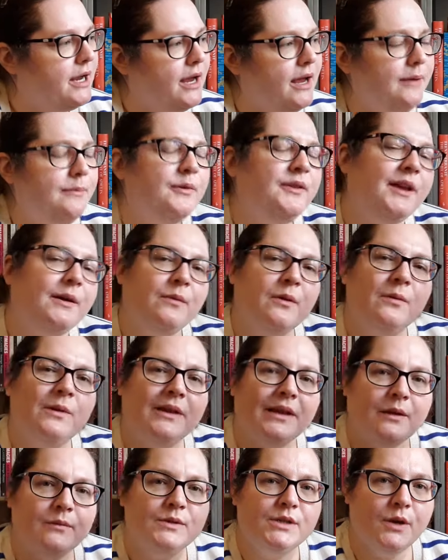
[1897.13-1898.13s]
Um, but that one,
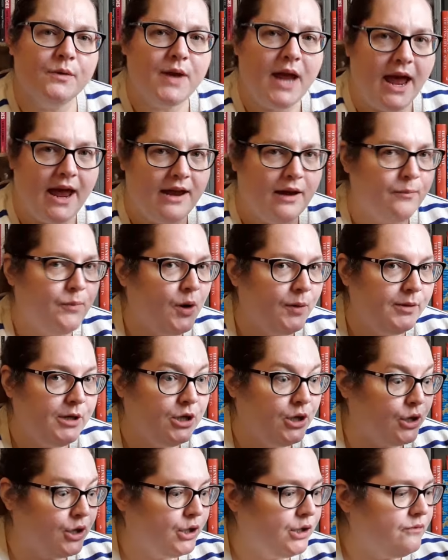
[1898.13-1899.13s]
that was okay. I'm probably
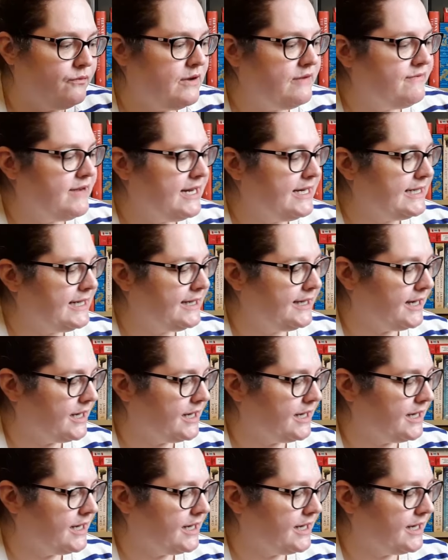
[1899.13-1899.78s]
not going to reread it.